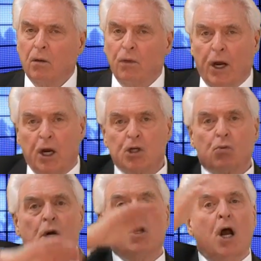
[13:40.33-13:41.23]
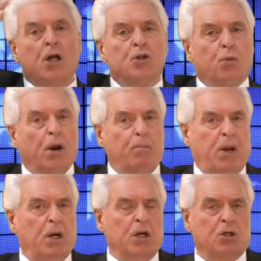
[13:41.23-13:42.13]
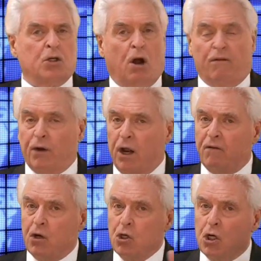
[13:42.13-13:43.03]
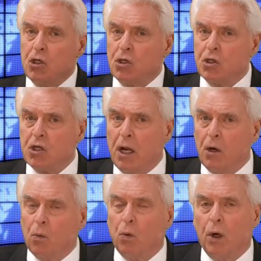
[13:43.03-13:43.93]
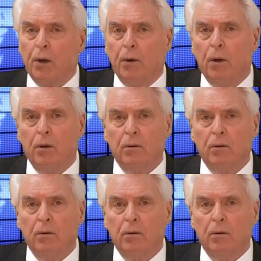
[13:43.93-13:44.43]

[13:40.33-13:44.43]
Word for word: that history does repeat itself, and even Jesus said it would.